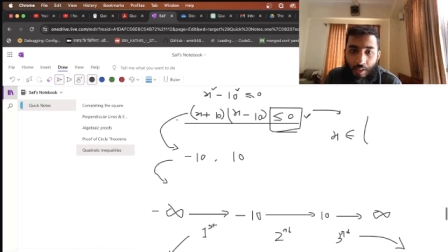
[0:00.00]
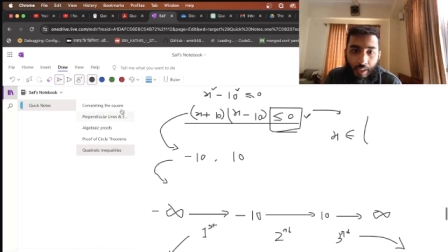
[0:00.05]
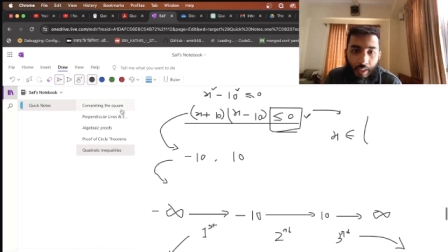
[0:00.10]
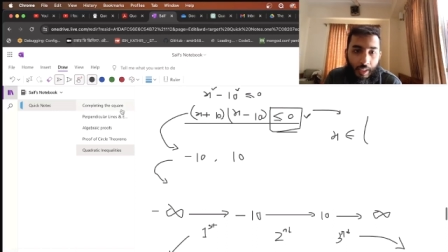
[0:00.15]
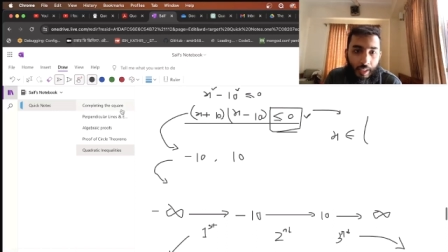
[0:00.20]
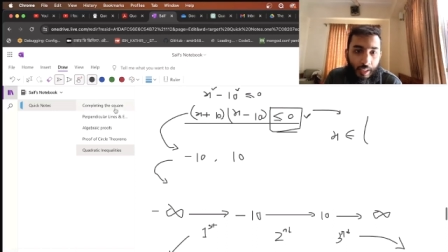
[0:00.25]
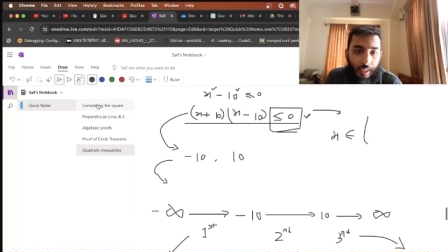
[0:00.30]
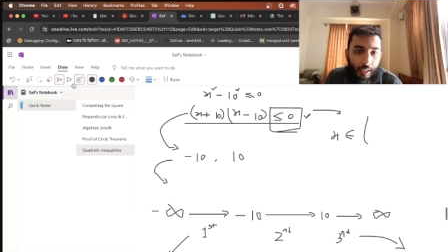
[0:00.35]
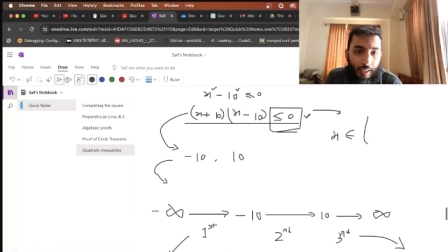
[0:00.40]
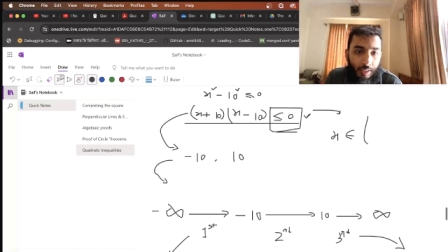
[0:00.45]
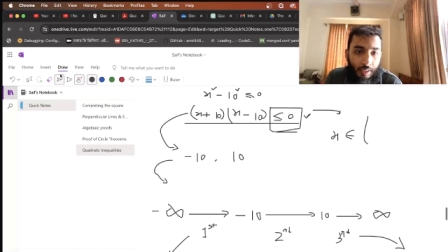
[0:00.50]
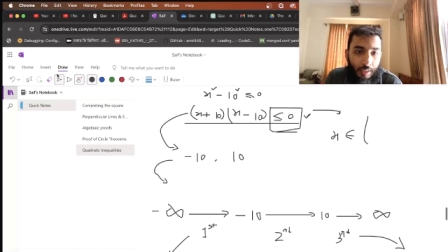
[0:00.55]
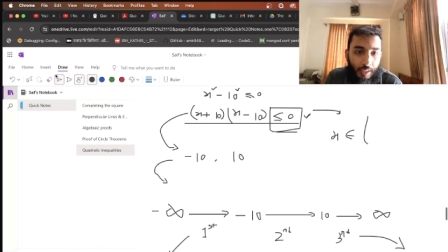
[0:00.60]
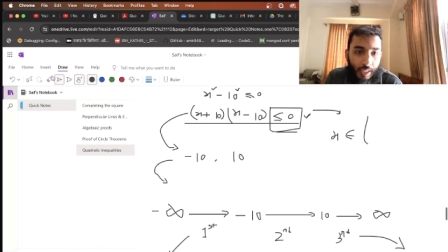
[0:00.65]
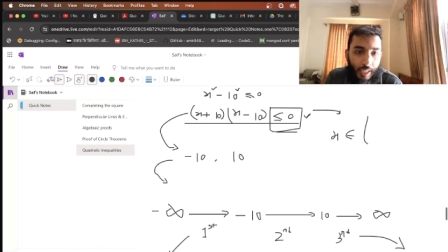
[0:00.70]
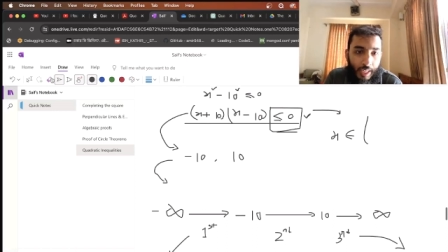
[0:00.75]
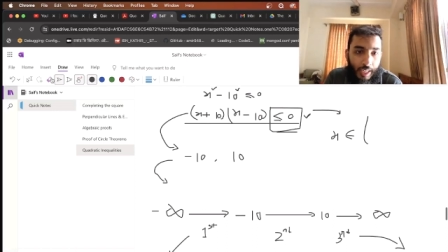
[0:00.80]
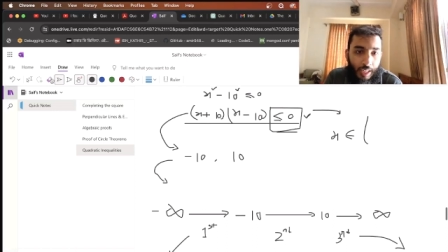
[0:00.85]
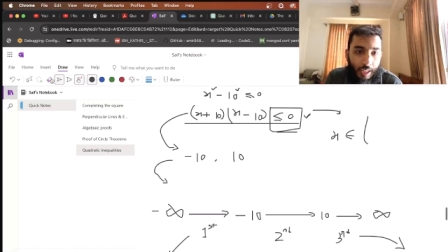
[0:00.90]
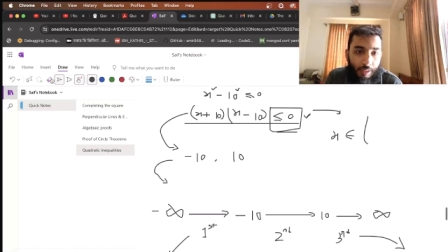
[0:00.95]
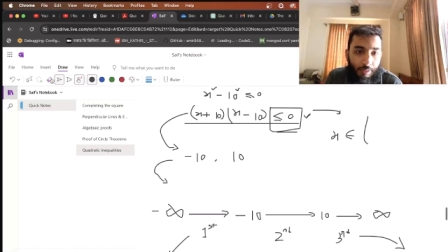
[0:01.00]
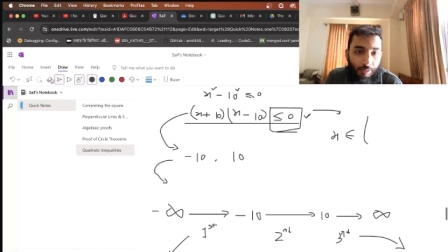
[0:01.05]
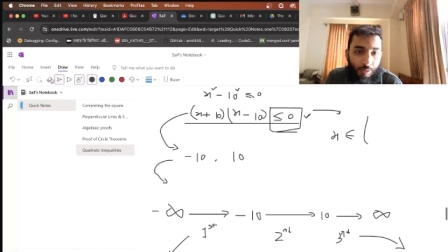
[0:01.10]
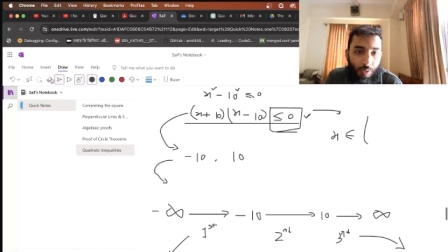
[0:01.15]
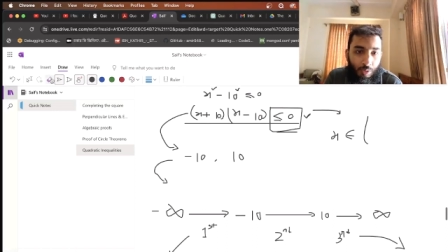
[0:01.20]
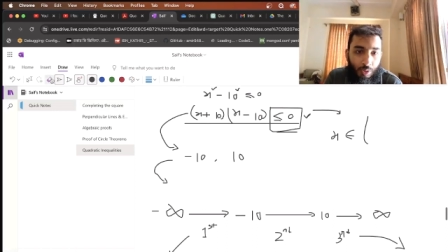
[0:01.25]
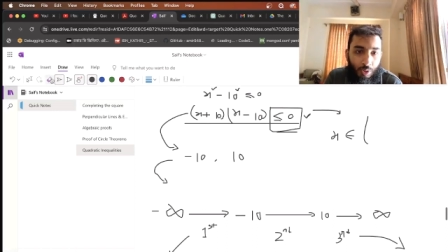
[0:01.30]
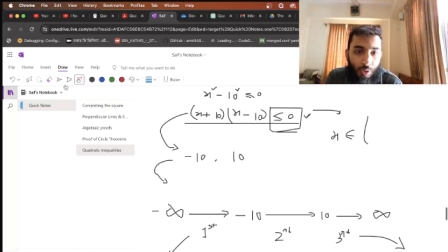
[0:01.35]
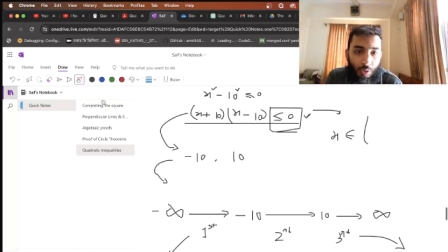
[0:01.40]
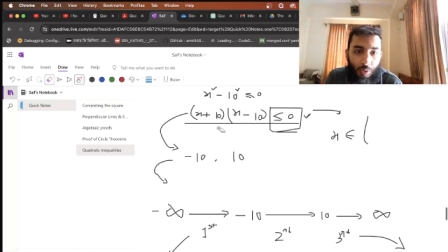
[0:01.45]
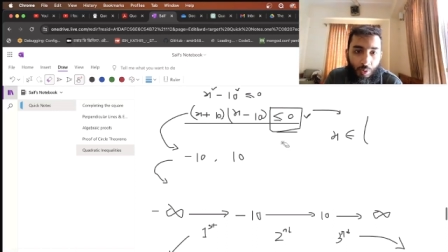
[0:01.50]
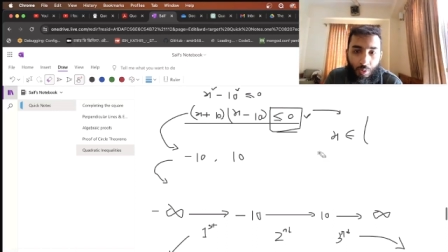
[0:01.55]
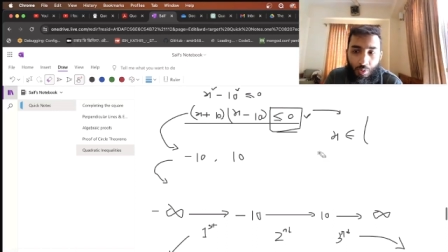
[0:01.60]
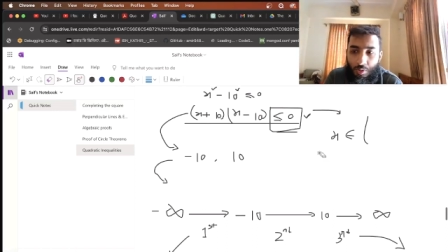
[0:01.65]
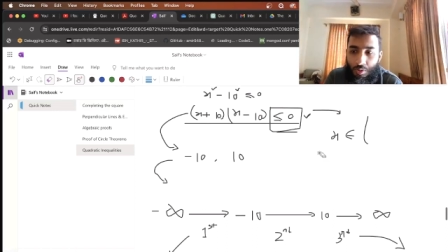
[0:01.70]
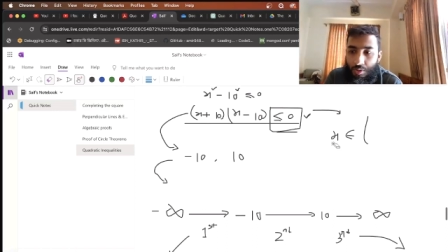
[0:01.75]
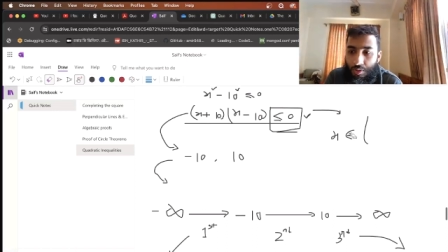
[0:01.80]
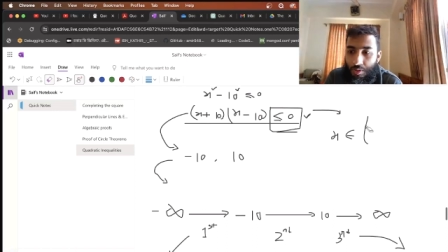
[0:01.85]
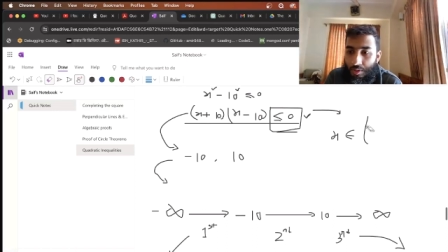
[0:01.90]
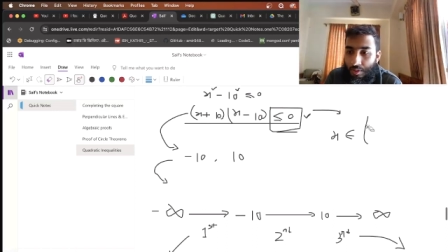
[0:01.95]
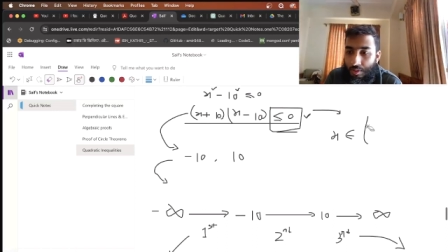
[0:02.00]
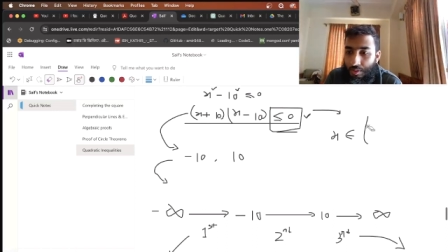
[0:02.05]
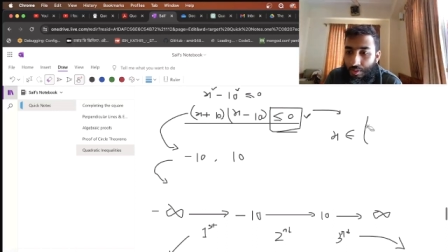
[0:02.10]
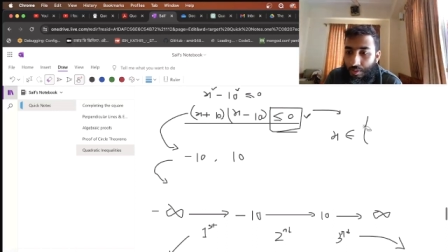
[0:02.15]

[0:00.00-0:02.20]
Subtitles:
and I have to use